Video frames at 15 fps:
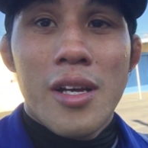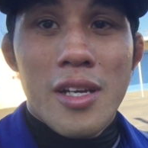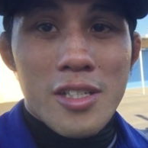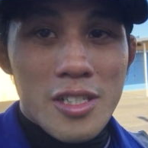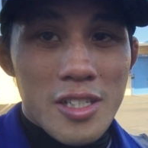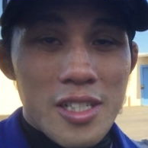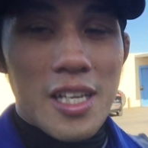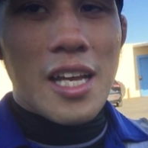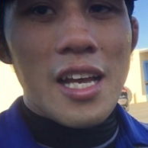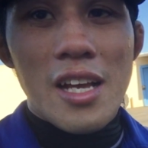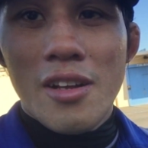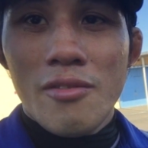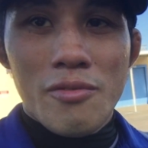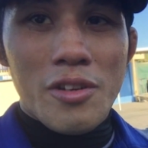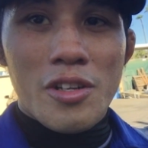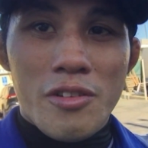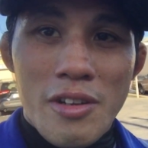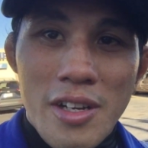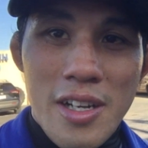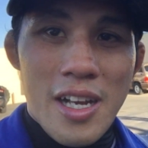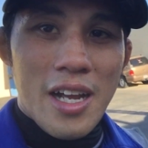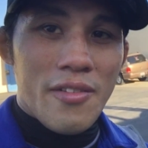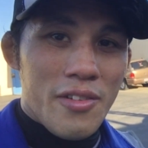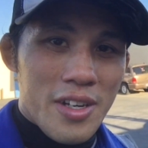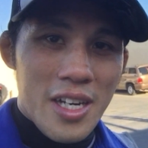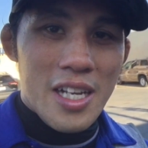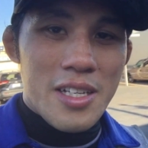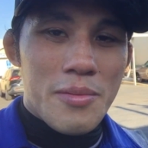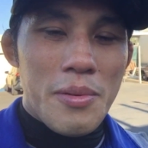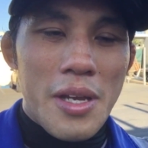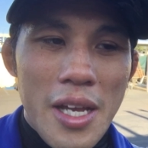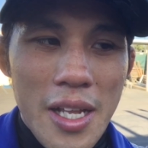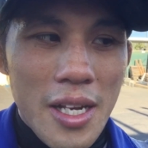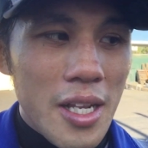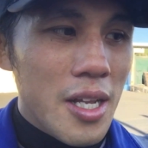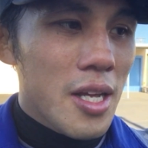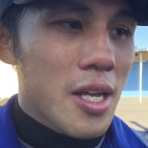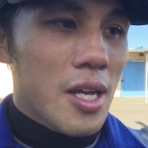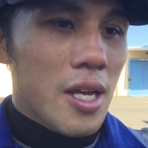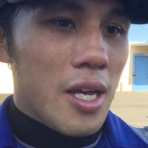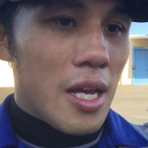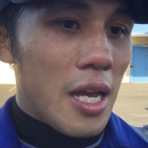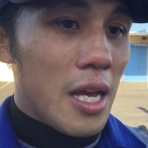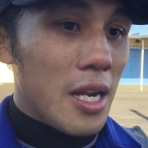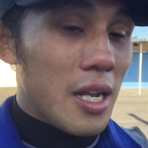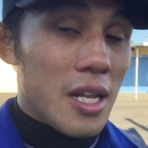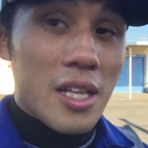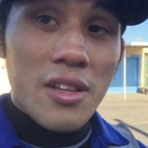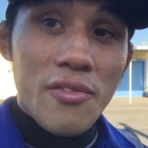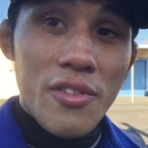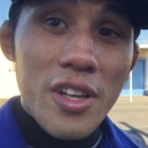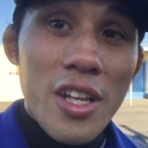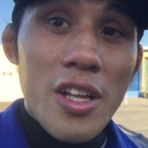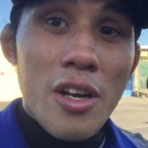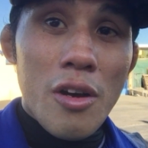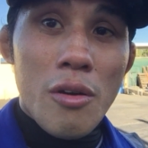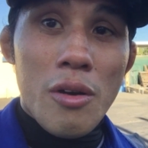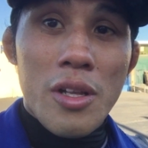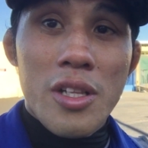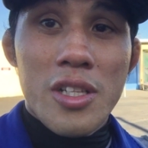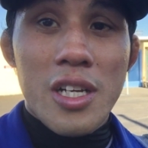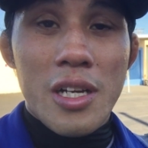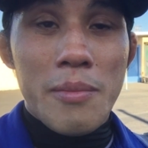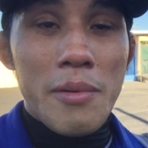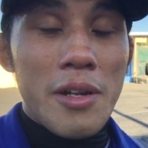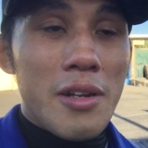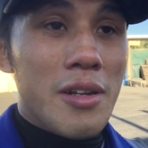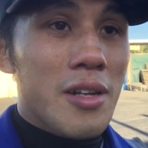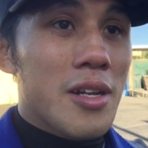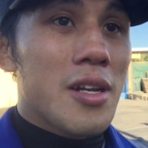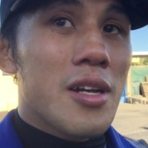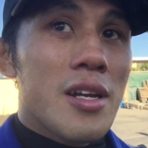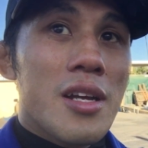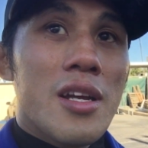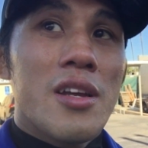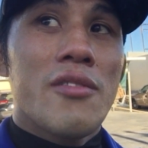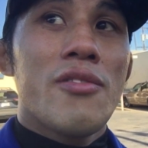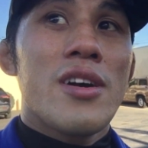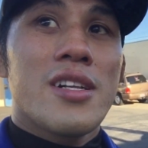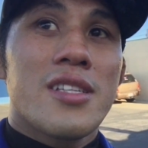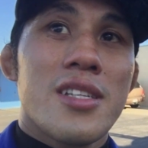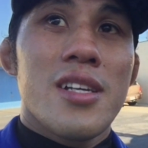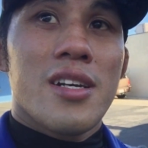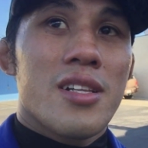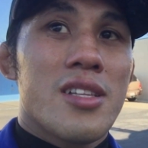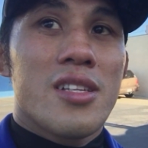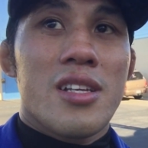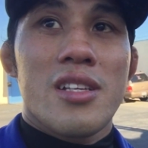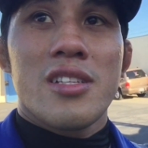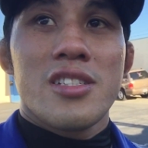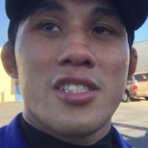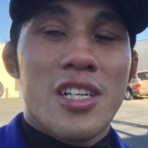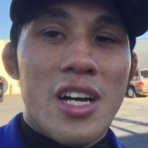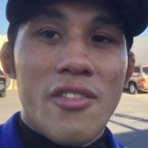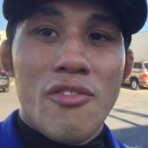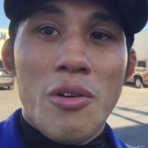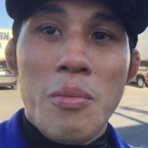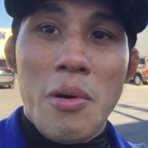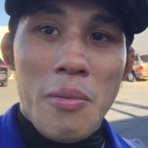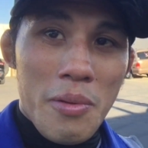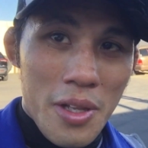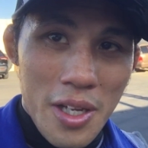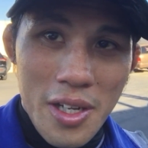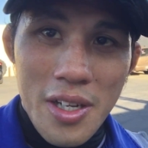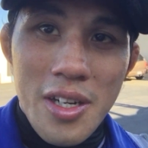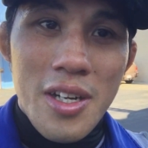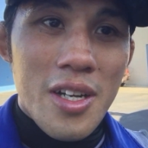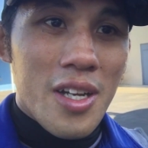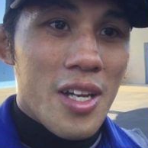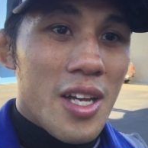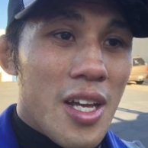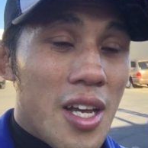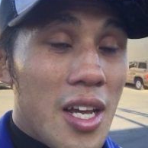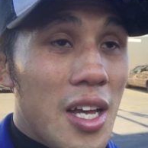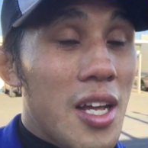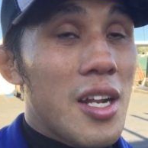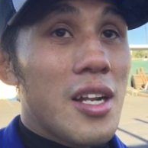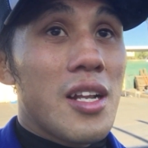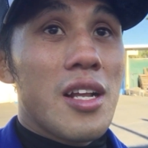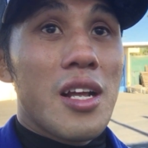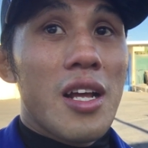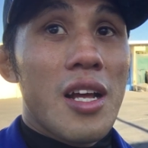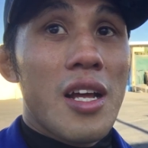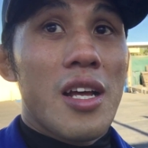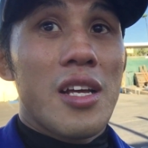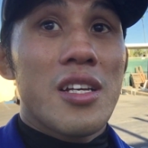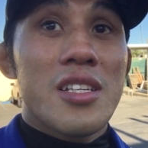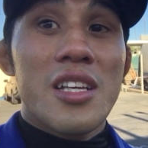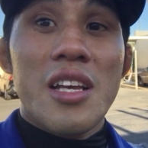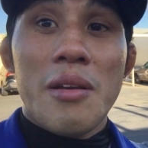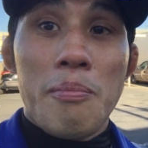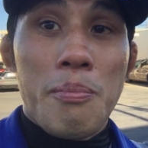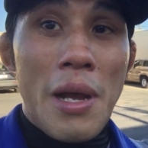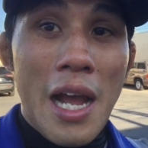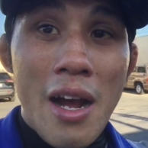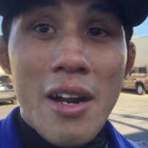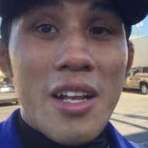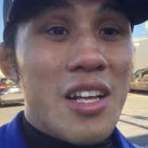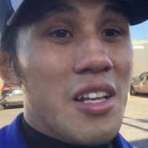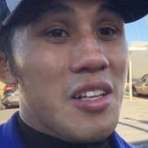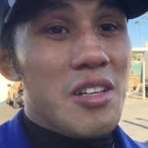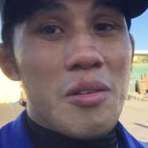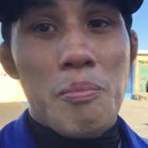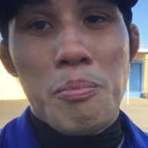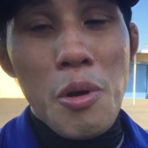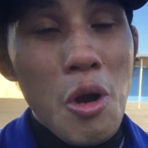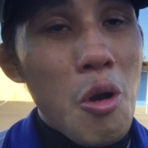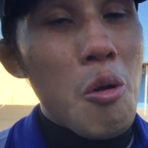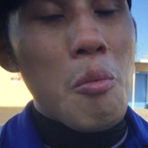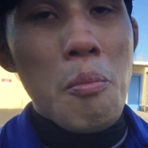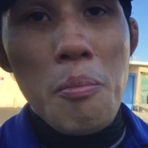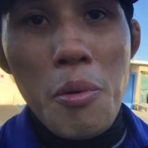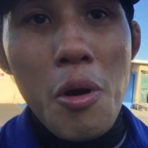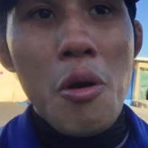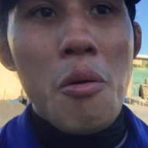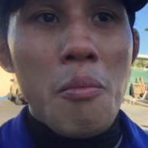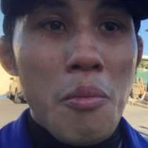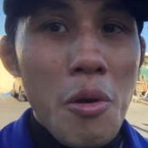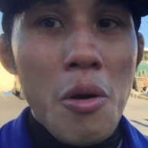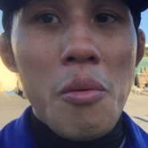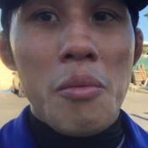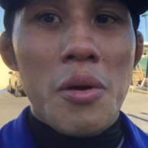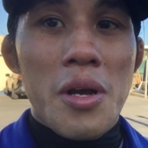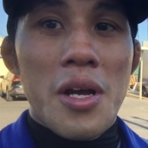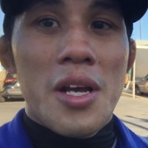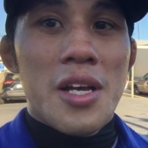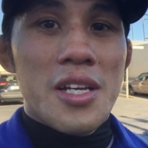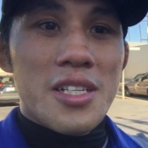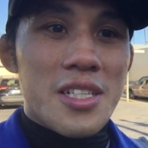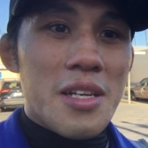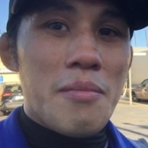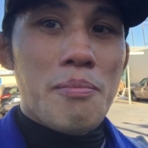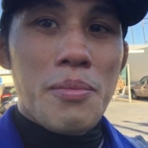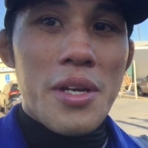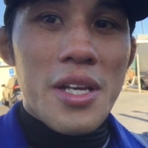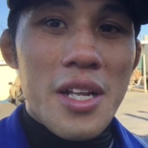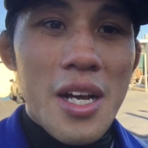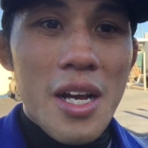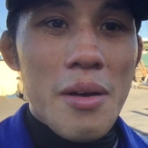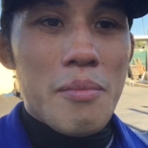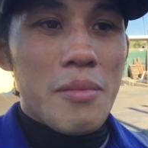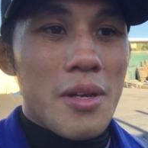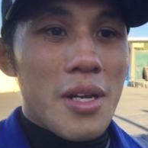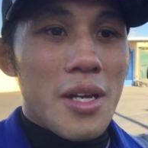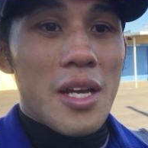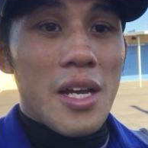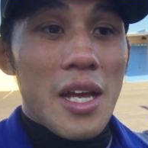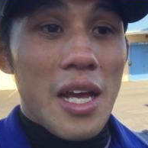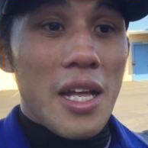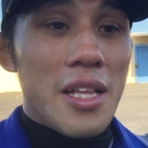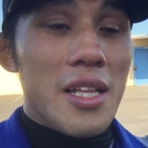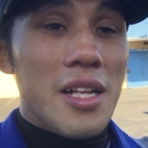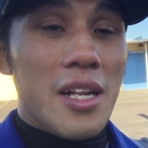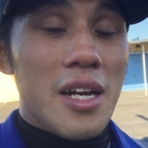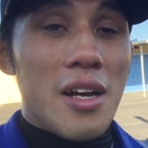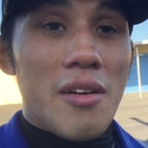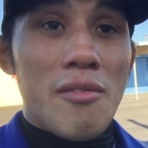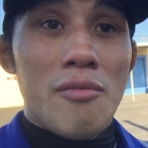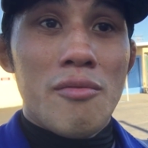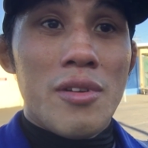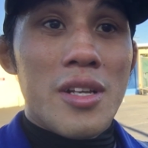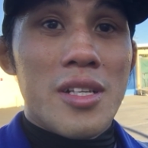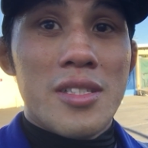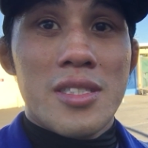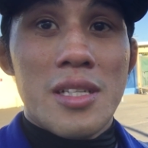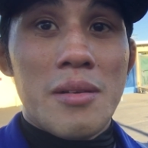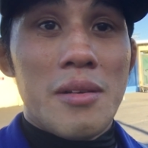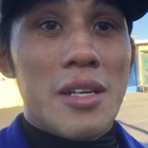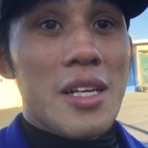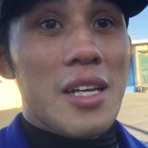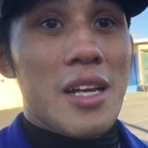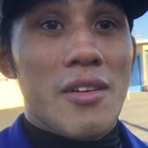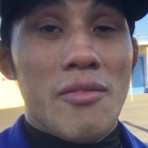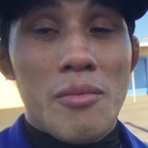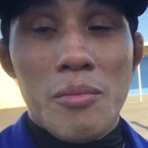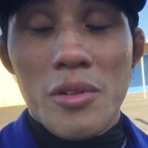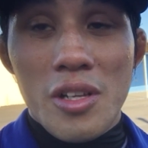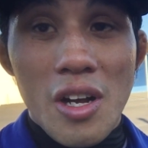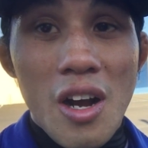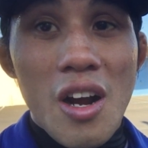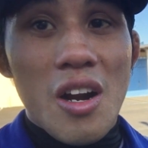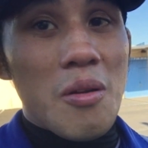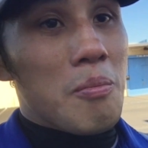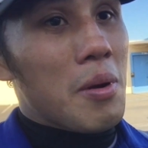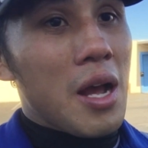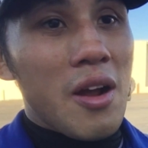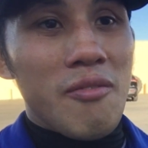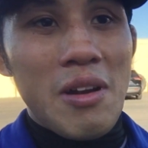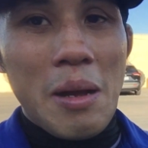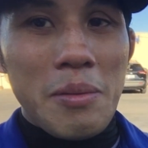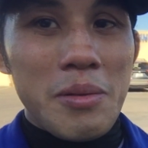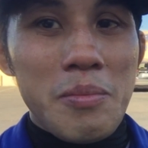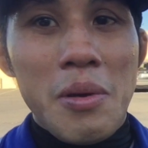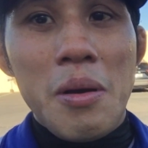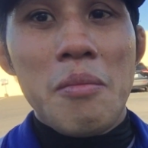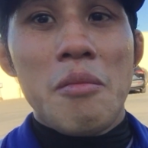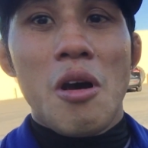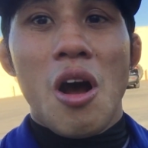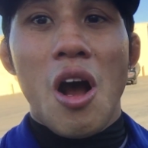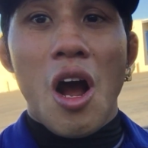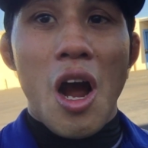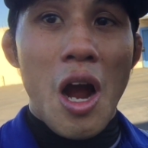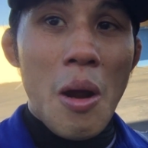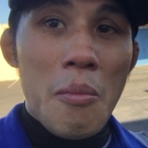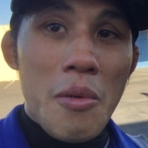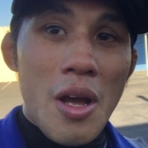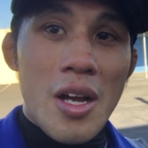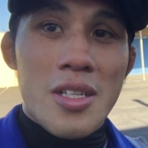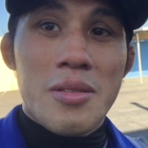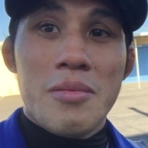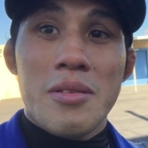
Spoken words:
Shook his hand, very great guy, very nice man. And in the video, in the documentary, he fights this giant football player, and he's getting pounded, boom, boom, boom. He's getting beat up, and then from the guard, bam, wraps him up, arm locks him.